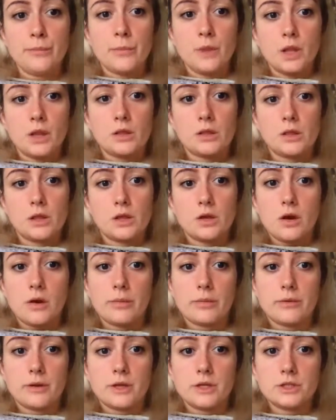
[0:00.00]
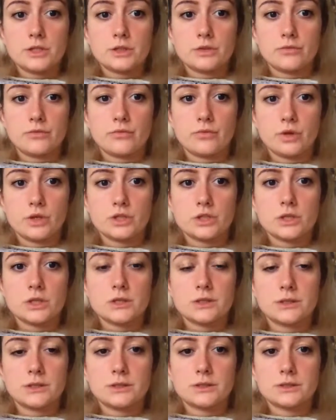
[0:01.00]
the operation of which
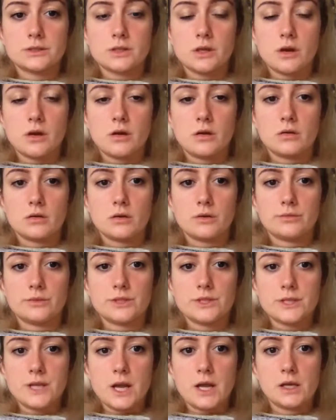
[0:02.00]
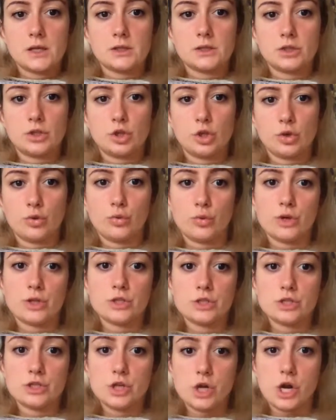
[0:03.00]
is designed to
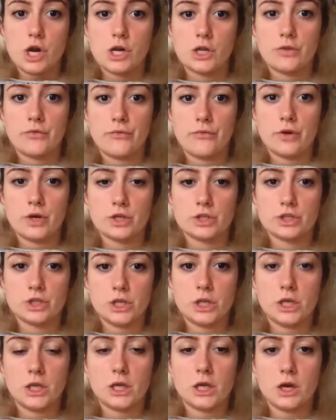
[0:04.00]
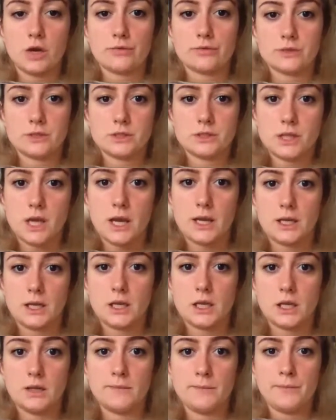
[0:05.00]
ensure the functioning of
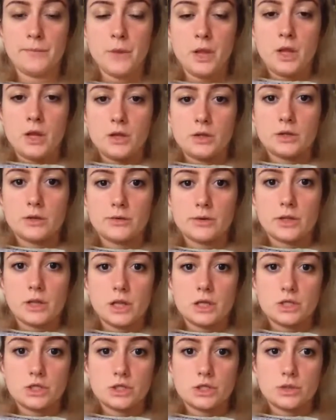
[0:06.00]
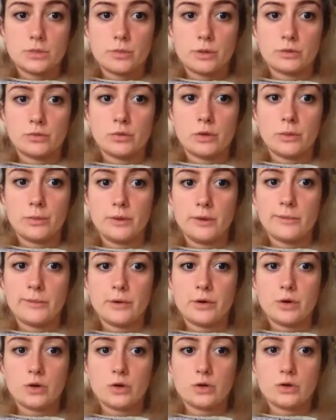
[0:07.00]
society, the relationship between
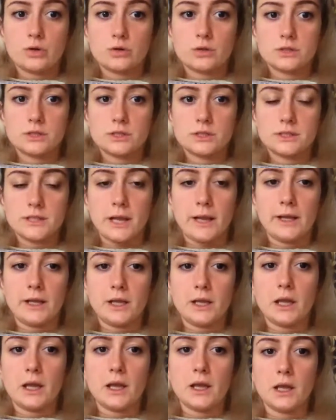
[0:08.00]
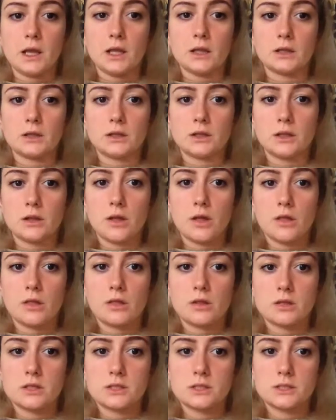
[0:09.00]
people, society, and
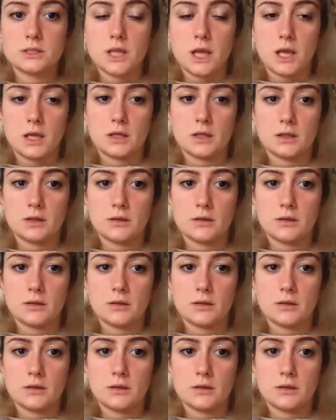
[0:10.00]
the state.